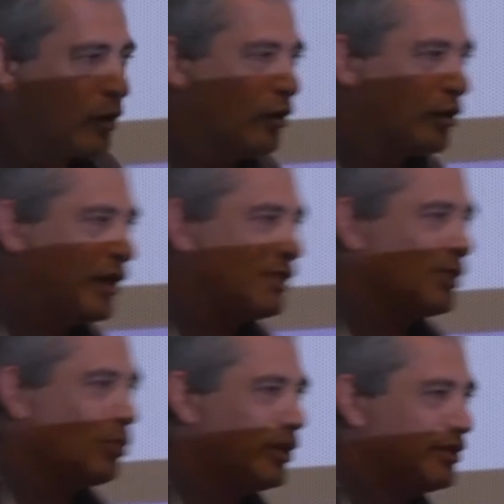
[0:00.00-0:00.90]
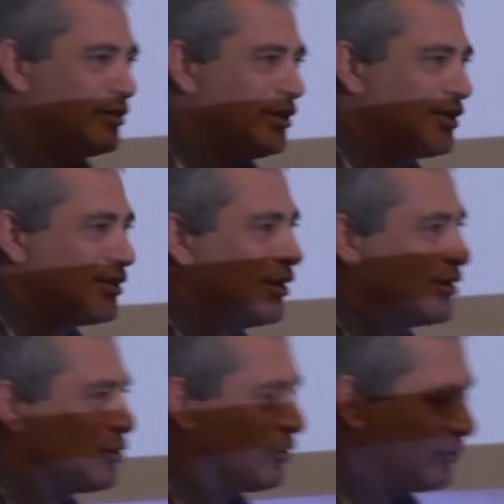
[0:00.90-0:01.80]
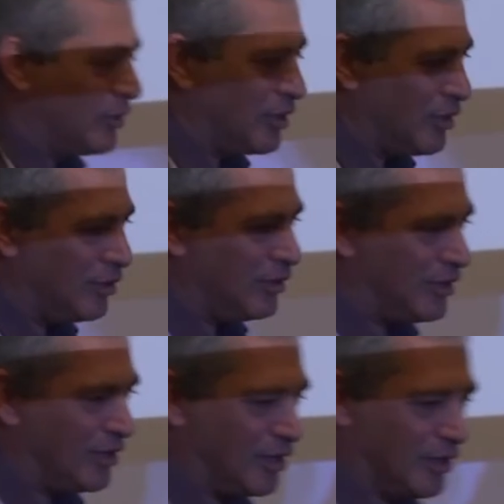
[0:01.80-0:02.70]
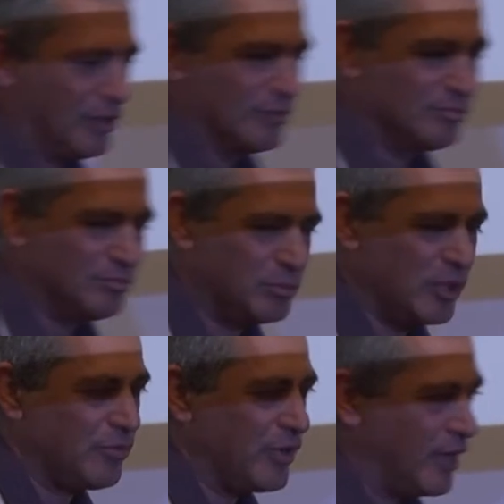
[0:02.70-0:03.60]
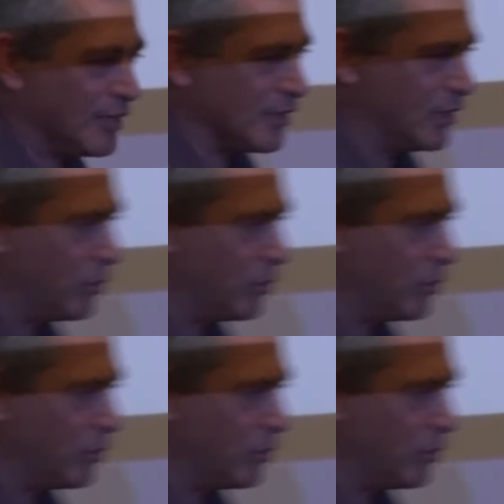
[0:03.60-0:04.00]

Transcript: Okay, so with this sort of prefix, and now